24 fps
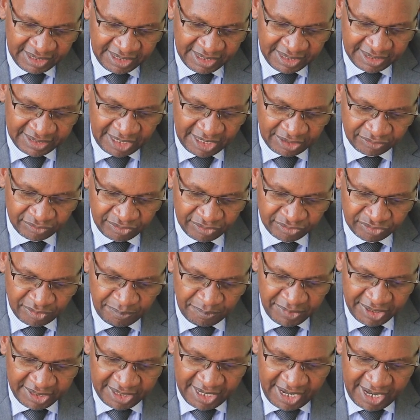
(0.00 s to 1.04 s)
It has
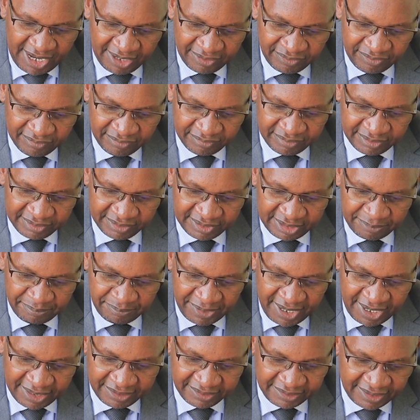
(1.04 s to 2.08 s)
also been argued
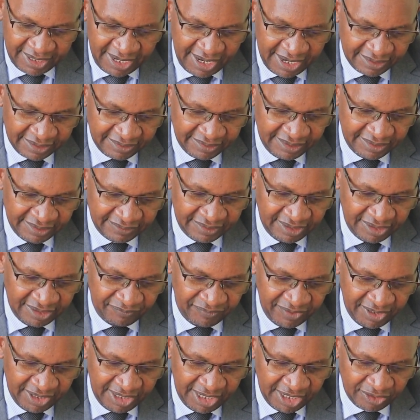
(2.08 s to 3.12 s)
that plant diet is
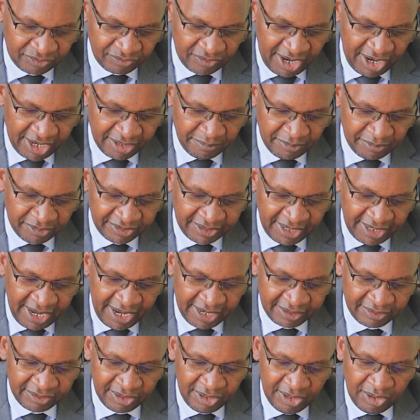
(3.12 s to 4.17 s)
inferior to animal
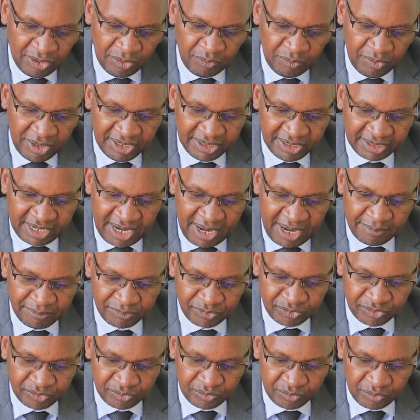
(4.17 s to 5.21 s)
diet when it
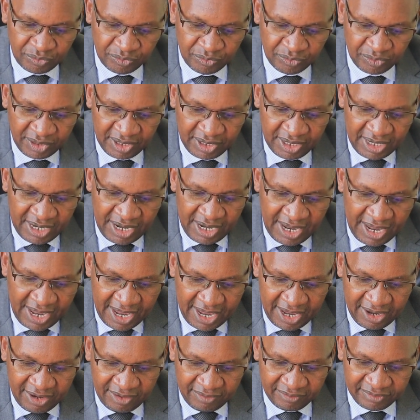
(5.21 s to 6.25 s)
comes to
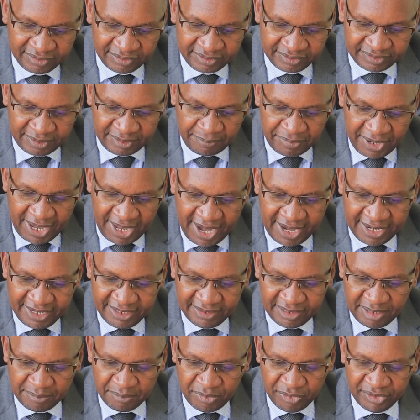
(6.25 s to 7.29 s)
iron supply
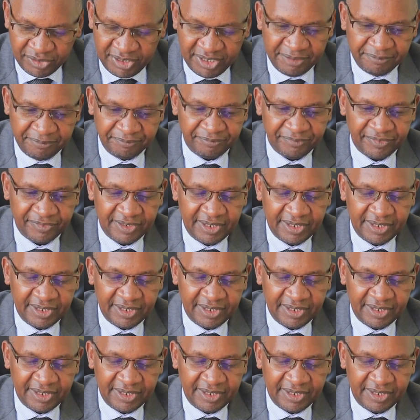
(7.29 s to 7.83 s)
in the body.